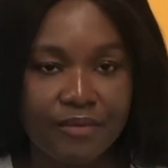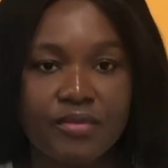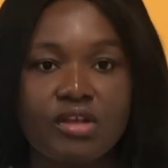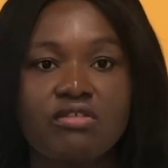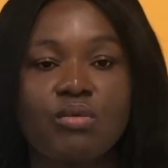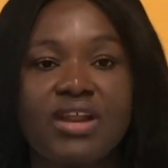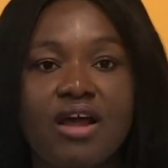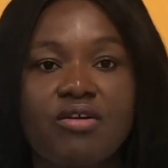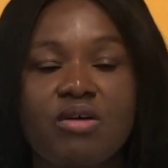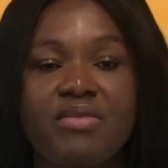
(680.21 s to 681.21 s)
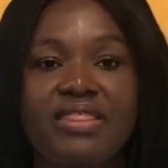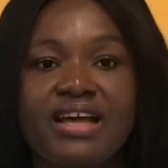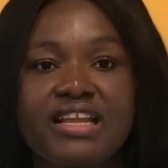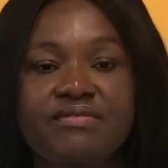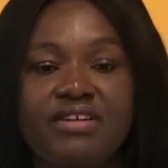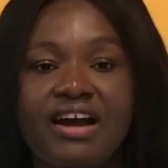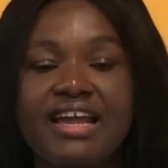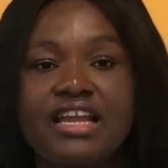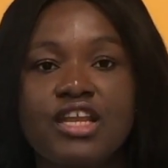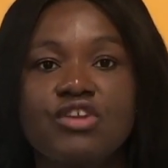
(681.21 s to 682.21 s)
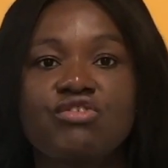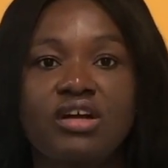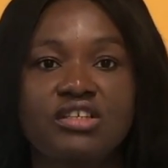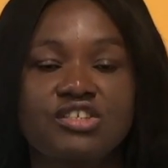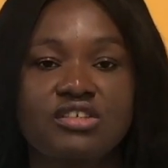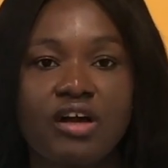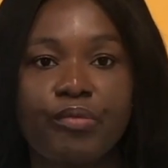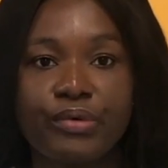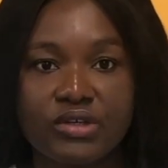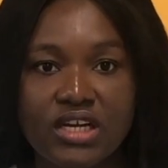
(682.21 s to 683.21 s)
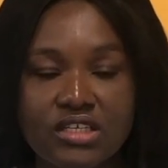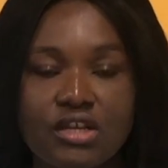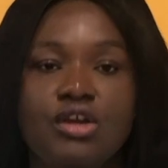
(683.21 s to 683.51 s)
So what I recommend that if there are any traditional products